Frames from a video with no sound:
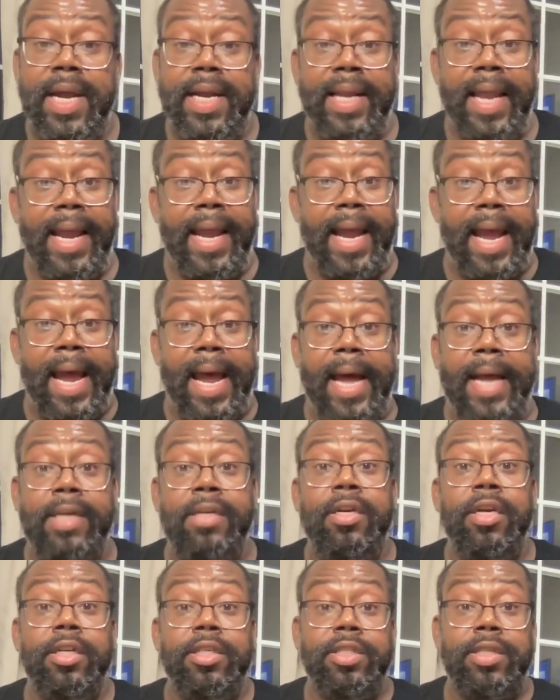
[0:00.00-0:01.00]
They had
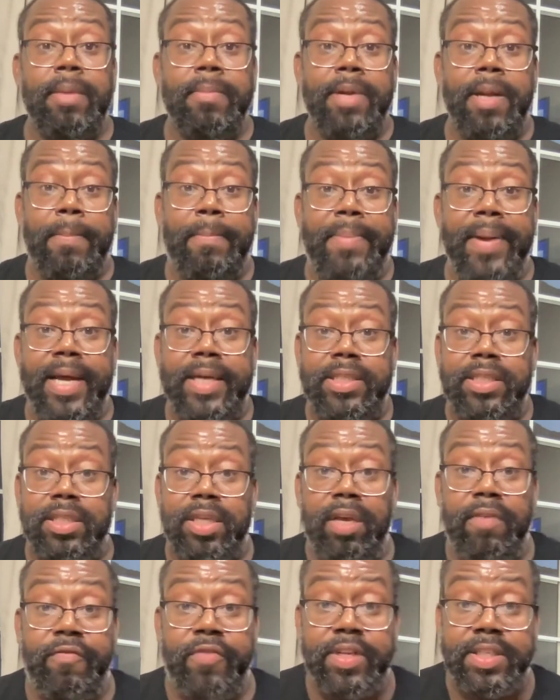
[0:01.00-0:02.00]
some of the best
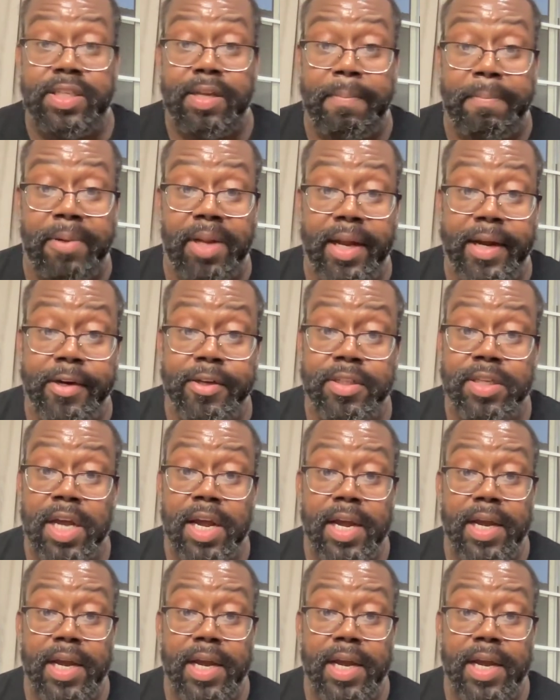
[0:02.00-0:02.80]
defensive players